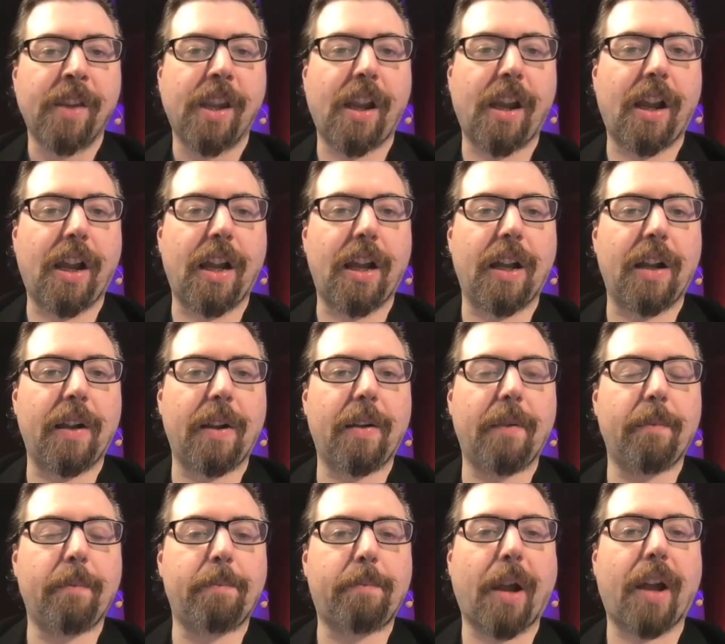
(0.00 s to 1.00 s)
Uh,
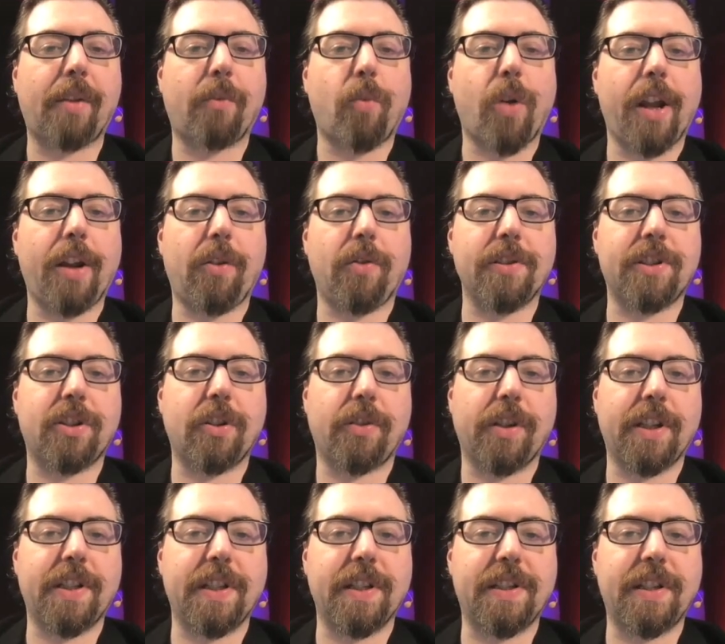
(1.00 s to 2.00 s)
but white holes don't
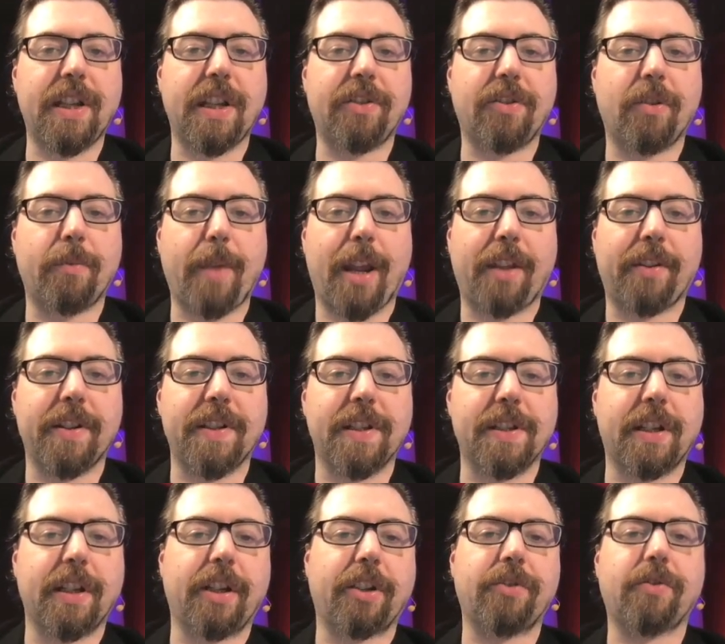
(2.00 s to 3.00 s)
exist either. Man, this is
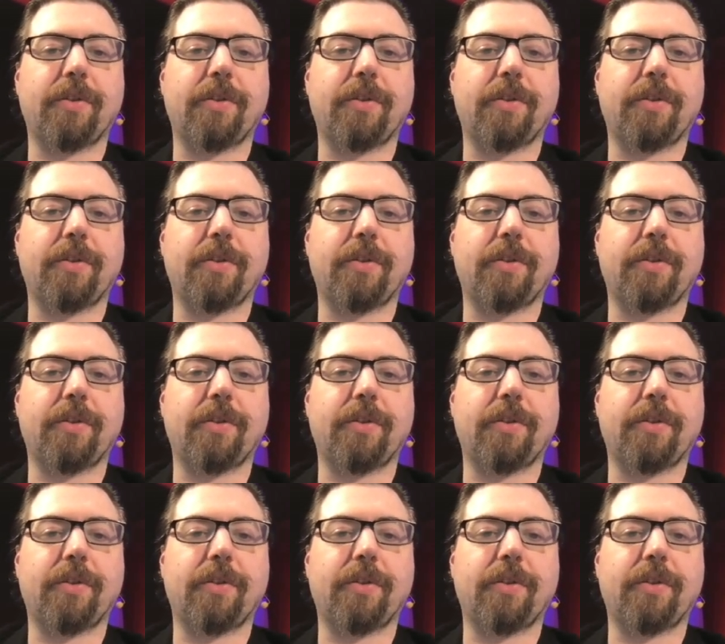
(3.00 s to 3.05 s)
getting